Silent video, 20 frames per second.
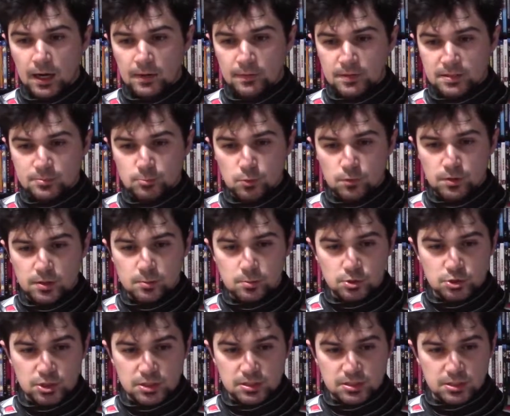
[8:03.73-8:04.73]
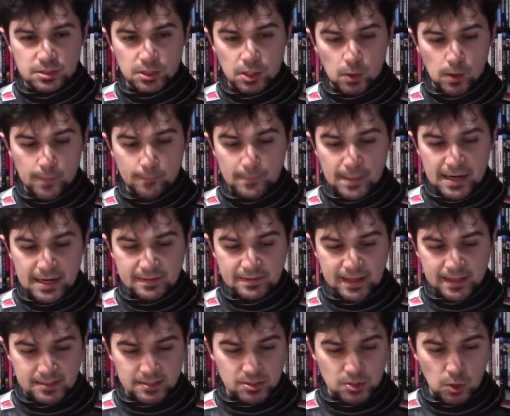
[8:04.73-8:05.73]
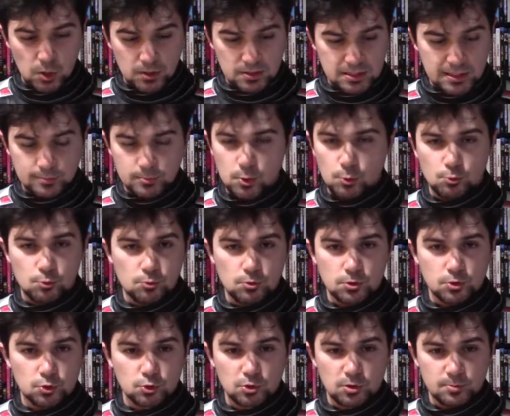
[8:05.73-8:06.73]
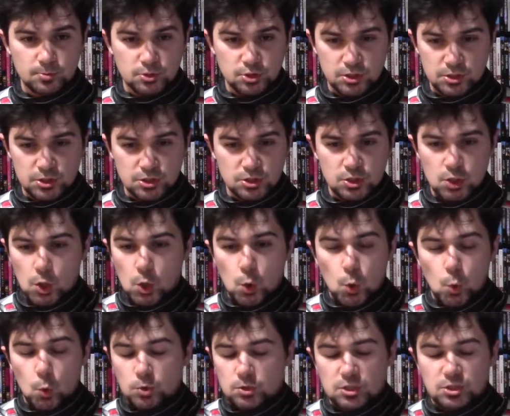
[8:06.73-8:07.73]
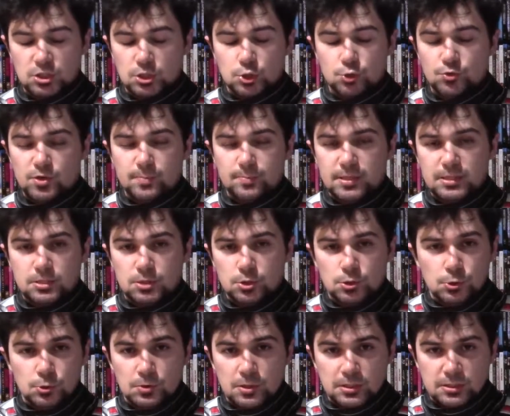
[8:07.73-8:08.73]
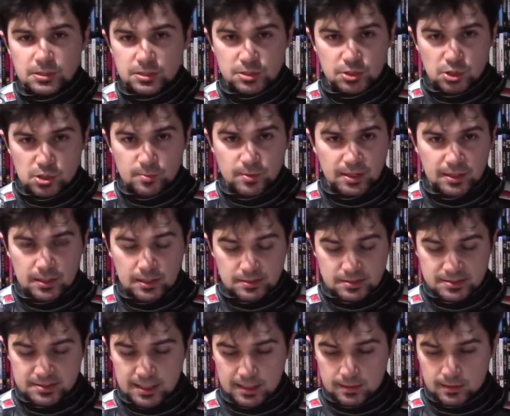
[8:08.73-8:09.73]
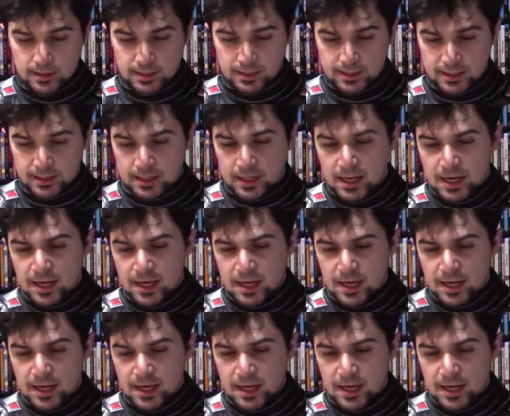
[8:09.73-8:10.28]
This movie was just, it made that song Tiptoe Through the Tulips just such a creepy tune and disturbing and unsettling. And,